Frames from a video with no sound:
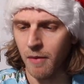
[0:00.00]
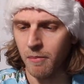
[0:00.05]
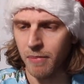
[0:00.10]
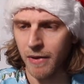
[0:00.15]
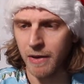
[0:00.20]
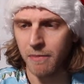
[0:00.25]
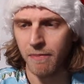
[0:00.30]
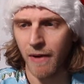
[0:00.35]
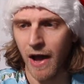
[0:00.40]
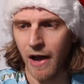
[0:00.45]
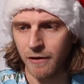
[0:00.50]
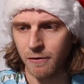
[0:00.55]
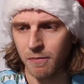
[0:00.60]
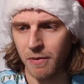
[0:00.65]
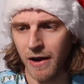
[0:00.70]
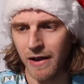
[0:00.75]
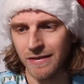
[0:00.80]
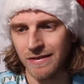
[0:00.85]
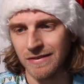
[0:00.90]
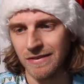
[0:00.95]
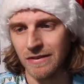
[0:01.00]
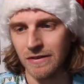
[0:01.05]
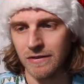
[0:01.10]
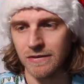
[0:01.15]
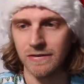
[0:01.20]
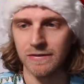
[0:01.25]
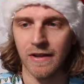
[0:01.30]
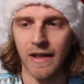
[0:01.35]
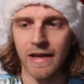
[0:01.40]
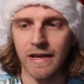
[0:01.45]
Big box press,
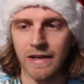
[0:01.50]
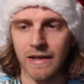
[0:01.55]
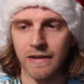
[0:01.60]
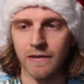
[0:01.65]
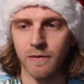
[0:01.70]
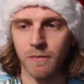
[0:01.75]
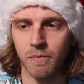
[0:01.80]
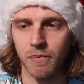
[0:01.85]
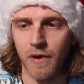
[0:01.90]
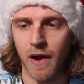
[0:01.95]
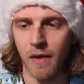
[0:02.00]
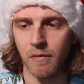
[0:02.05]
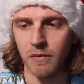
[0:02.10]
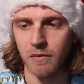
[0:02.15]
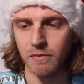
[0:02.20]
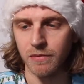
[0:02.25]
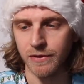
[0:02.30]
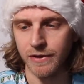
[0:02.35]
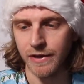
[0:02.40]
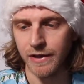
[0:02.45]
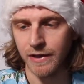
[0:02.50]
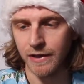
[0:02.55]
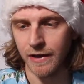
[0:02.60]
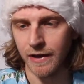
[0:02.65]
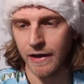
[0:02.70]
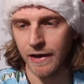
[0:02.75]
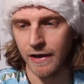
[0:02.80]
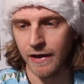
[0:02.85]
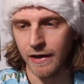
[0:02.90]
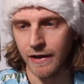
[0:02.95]
looks like it's probably,
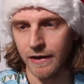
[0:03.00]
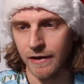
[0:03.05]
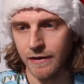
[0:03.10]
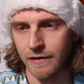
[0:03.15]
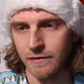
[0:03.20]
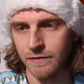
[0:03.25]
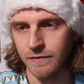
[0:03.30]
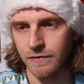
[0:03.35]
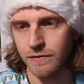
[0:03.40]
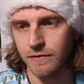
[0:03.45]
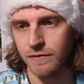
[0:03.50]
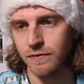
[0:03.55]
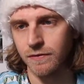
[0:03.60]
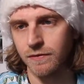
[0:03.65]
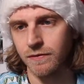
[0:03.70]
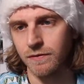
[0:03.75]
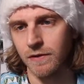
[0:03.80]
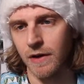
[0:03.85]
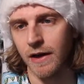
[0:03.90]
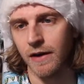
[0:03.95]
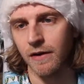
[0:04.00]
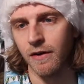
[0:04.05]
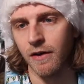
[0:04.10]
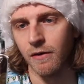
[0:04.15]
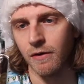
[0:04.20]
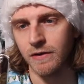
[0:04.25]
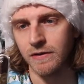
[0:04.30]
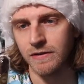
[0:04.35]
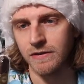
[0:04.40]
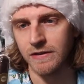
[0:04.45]
I don't
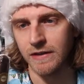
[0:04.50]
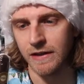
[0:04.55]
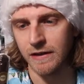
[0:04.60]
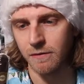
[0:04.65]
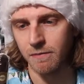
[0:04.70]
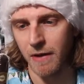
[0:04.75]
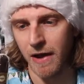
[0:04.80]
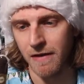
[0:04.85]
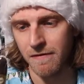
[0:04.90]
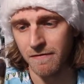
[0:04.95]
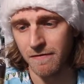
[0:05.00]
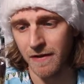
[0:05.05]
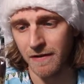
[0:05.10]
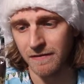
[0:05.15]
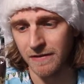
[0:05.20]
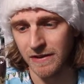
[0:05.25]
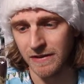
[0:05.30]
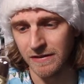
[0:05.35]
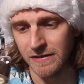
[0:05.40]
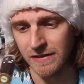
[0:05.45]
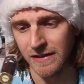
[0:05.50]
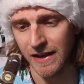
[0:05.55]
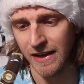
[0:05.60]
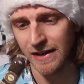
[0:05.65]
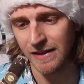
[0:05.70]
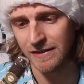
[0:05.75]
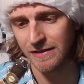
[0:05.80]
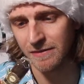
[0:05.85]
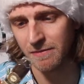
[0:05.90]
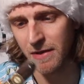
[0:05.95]
know, a
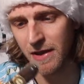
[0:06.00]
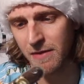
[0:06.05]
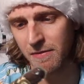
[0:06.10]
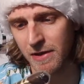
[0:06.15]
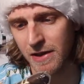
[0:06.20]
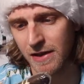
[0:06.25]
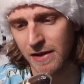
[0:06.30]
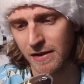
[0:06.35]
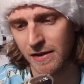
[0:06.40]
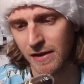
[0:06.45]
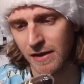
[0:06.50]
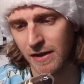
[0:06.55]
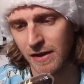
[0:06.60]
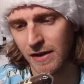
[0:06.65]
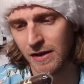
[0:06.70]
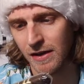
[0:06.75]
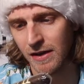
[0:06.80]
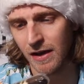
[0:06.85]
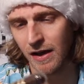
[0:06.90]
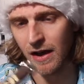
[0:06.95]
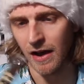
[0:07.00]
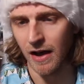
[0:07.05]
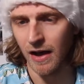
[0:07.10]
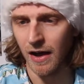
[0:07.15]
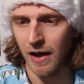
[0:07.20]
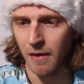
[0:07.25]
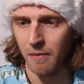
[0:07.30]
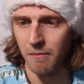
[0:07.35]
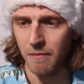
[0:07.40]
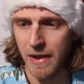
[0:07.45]
6x56 maybe,
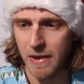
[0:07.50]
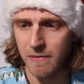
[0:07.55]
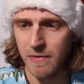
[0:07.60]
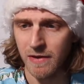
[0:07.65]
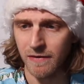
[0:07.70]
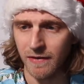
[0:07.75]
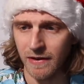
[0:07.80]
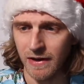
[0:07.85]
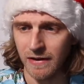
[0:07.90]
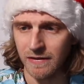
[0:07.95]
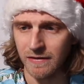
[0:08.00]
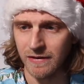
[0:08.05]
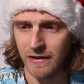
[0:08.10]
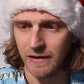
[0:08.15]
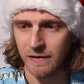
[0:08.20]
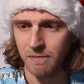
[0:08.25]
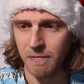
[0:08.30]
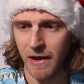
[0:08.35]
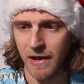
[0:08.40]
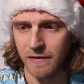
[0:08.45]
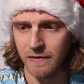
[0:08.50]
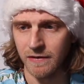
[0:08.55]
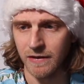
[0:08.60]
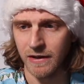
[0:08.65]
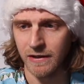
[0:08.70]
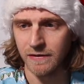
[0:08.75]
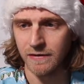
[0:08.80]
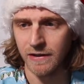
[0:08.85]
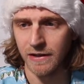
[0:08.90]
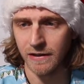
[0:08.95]
maybe even a
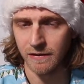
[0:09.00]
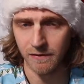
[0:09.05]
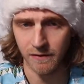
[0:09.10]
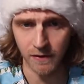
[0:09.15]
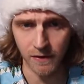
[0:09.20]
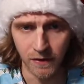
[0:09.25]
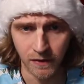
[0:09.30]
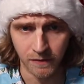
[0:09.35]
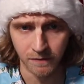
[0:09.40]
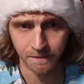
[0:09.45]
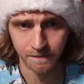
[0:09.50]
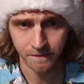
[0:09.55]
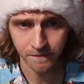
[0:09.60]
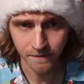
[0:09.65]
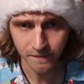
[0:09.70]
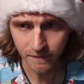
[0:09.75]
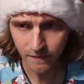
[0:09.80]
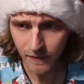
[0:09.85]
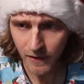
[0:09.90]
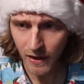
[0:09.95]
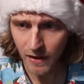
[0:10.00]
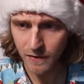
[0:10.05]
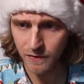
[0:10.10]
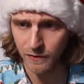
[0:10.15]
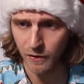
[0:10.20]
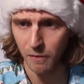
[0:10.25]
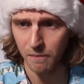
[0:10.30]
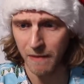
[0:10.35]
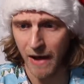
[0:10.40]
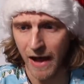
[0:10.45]
6x60.
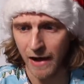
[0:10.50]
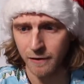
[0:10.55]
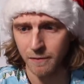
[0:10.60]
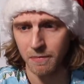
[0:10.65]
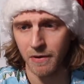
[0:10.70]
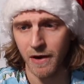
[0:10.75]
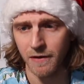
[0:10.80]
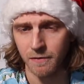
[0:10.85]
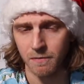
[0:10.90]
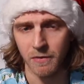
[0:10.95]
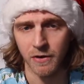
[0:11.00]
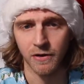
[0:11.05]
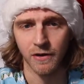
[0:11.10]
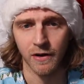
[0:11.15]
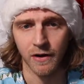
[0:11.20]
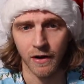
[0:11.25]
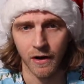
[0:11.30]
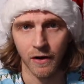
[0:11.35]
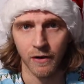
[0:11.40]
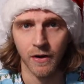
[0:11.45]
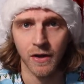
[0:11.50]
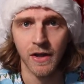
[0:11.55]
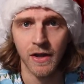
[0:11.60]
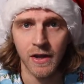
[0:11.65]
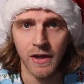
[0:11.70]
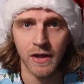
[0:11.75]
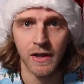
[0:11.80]
So box press Maduro.